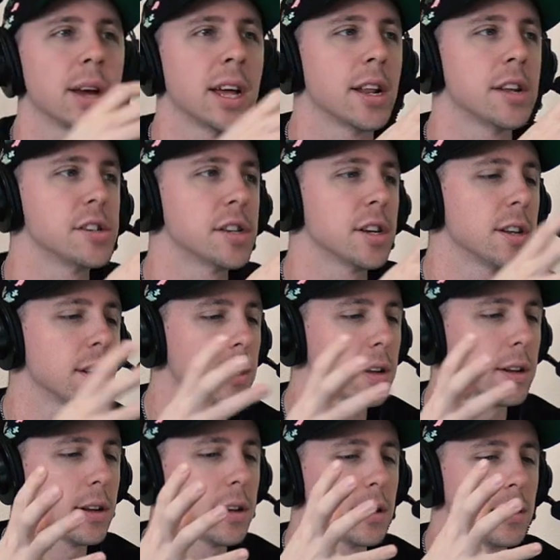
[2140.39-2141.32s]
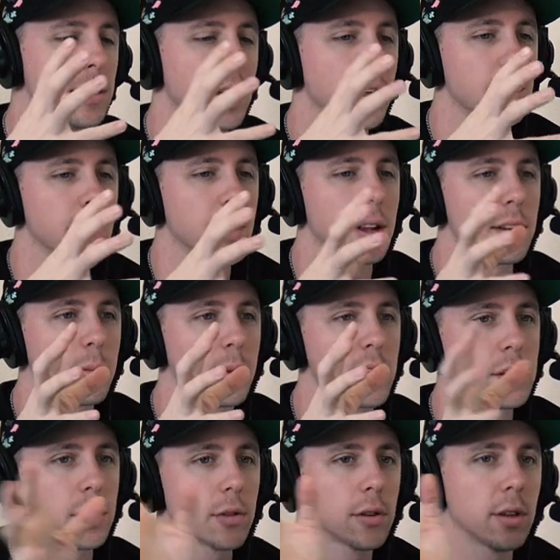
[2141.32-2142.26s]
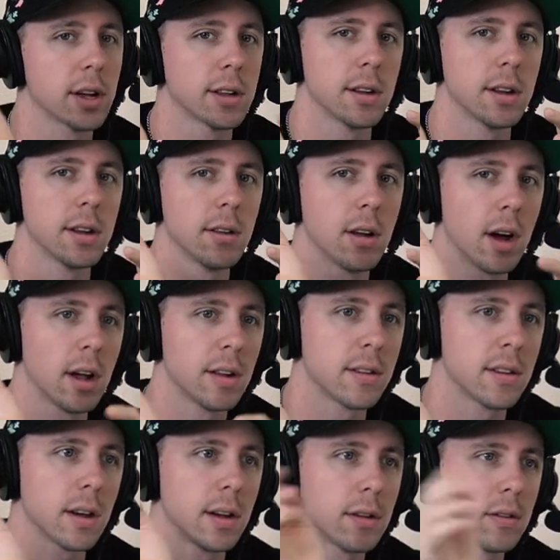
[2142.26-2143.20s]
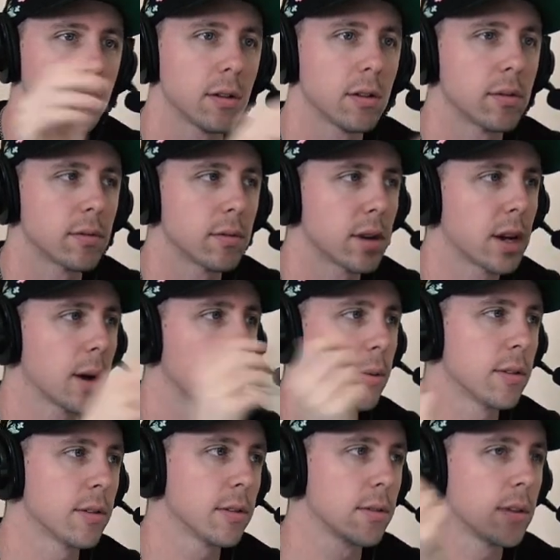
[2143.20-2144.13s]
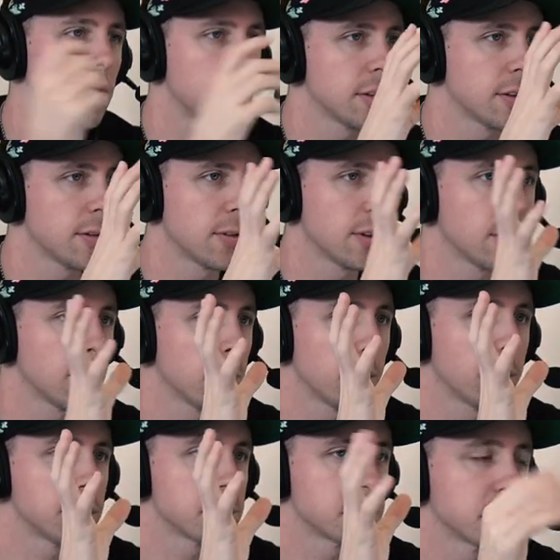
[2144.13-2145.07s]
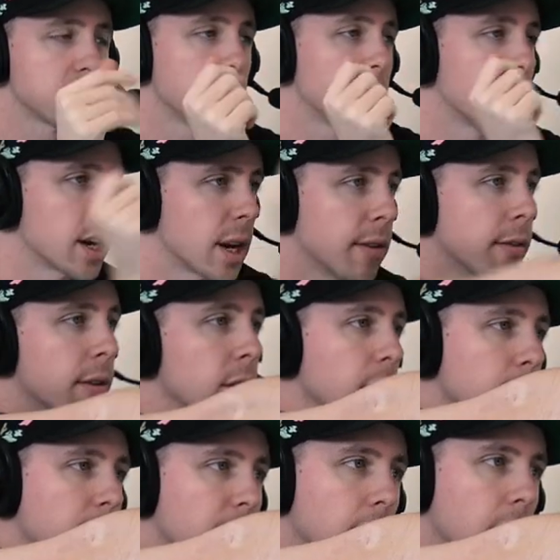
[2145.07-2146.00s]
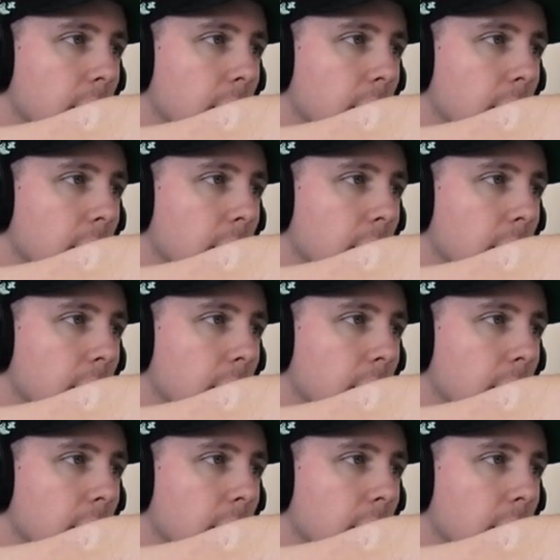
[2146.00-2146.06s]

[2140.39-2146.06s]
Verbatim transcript: managing the data that's being collected on set. So camera, I just film a bunch of shit. I give her my